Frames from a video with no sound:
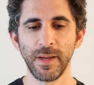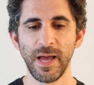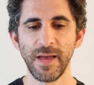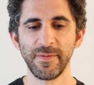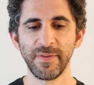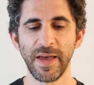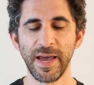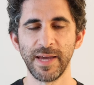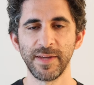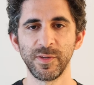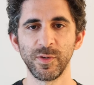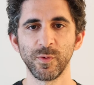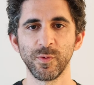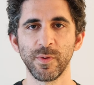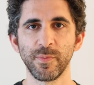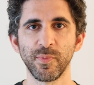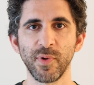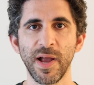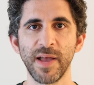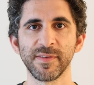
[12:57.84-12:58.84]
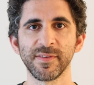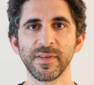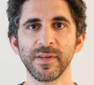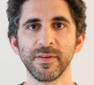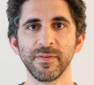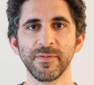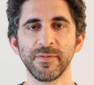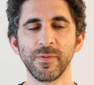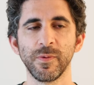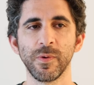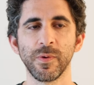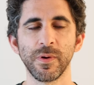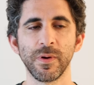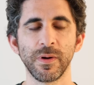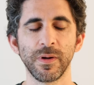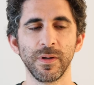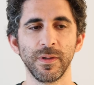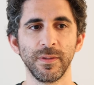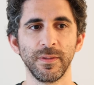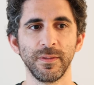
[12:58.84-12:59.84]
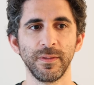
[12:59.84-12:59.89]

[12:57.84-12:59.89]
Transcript: I've had to repress it for